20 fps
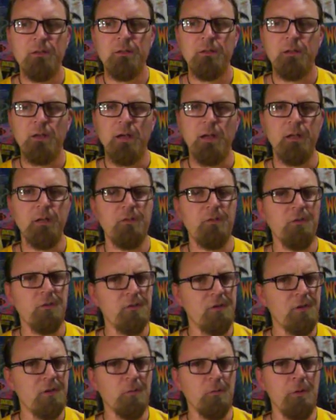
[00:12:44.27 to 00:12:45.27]
I just
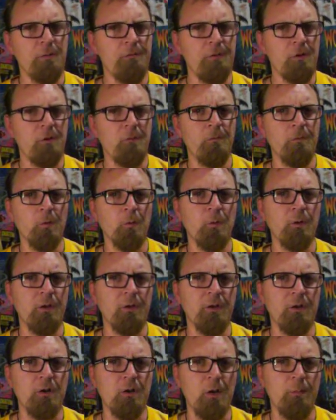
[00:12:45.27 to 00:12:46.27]
did a review for one of
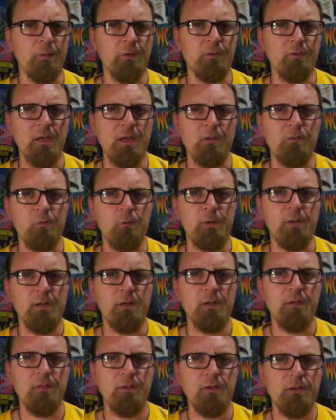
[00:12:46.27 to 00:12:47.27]
their comics last week,
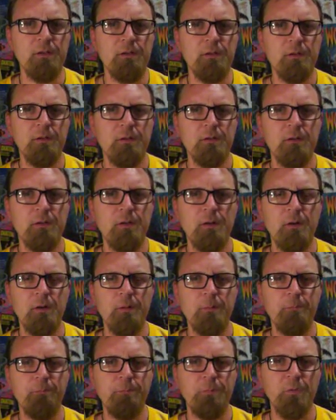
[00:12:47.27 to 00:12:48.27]
I think,
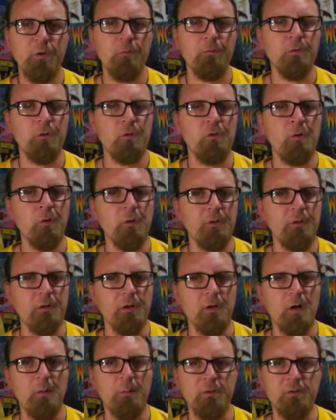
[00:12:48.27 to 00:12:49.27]
or for 2 of their
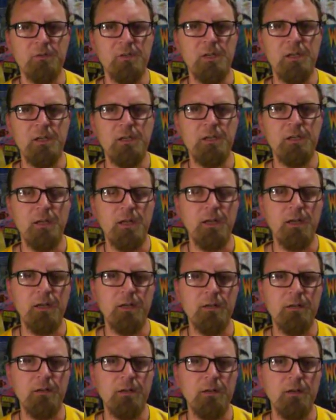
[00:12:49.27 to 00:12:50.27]
comics, Ink
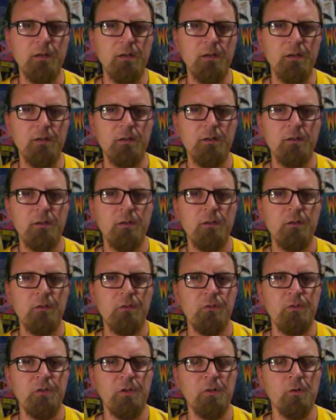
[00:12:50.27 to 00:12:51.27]
and
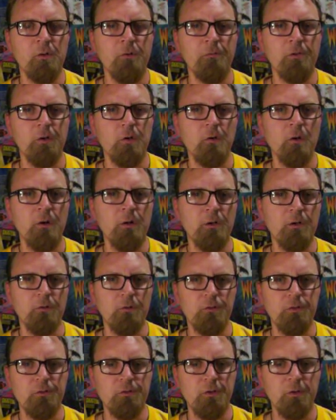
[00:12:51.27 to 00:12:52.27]
Sierra Nova
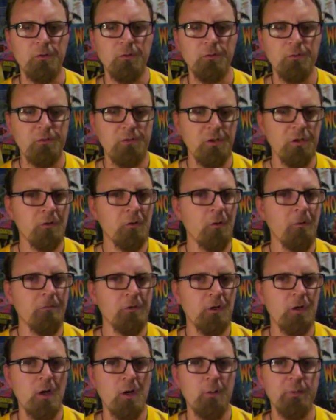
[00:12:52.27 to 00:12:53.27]
Chronicles. So Sierra Nova
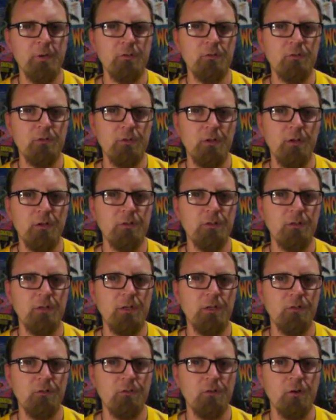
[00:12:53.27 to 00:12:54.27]
Comics on
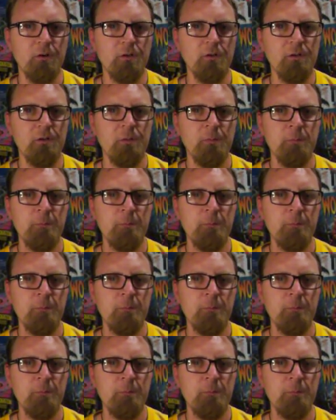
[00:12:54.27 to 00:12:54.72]
Kickstarter,